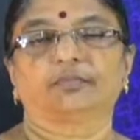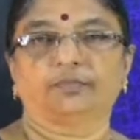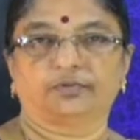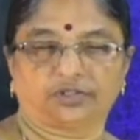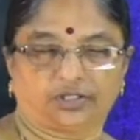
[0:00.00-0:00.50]
the
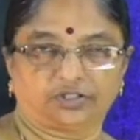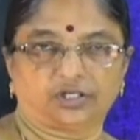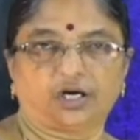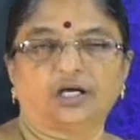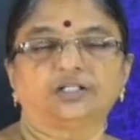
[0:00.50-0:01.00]
positive
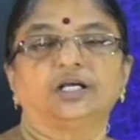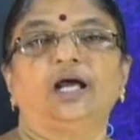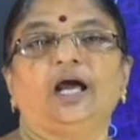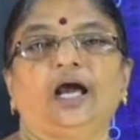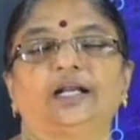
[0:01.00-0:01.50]
charge
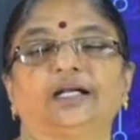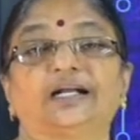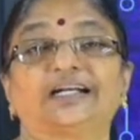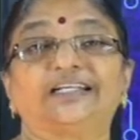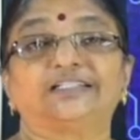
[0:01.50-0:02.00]
and
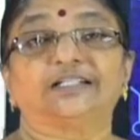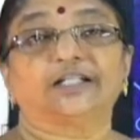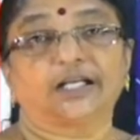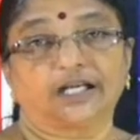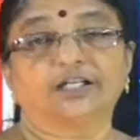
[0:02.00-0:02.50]
reaching
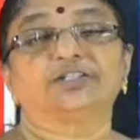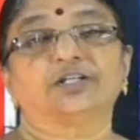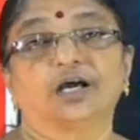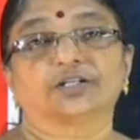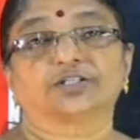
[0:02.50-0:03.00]
the negative
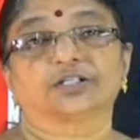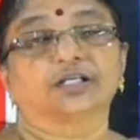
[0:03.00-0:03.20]
charge.